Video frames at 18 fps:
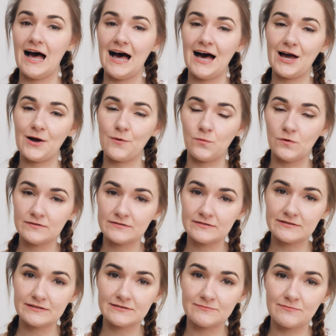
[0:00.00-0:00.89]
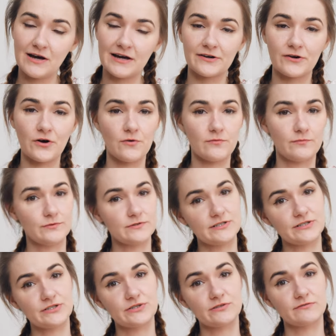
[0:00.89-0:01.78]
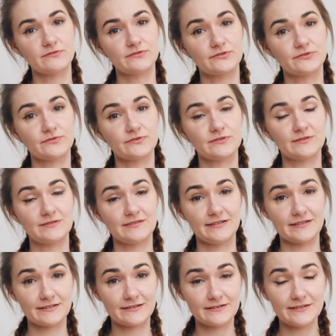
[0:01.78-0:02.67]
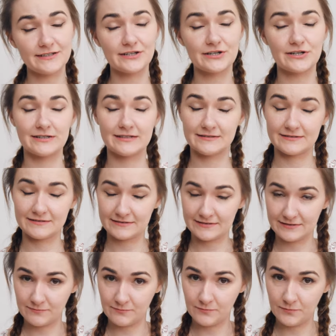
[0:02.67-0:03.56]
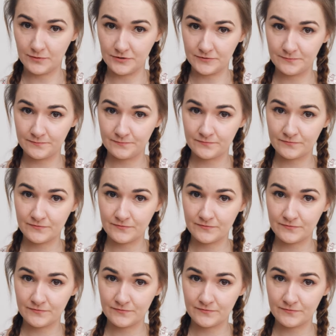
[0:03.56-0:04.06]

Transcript: I wanted my composition to stay clear and simple.